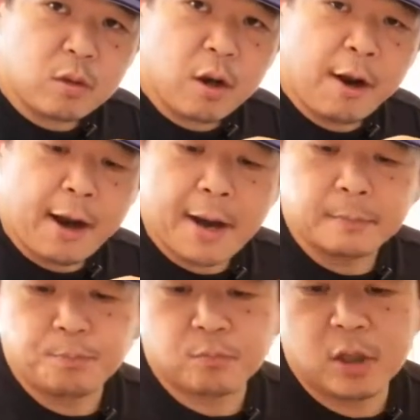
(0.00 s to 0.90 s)
Alright,
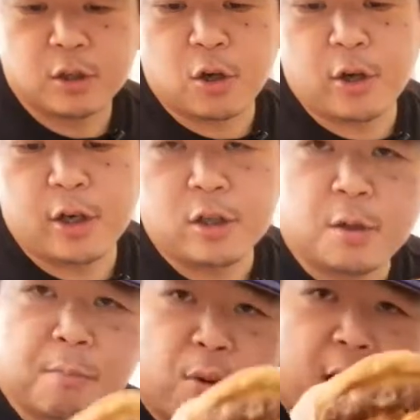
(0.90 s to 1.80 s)
so here's
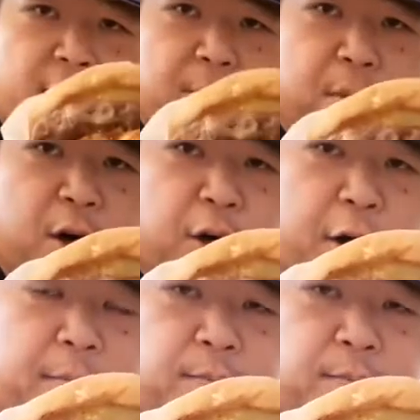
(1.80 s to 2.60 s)
the Brian burger.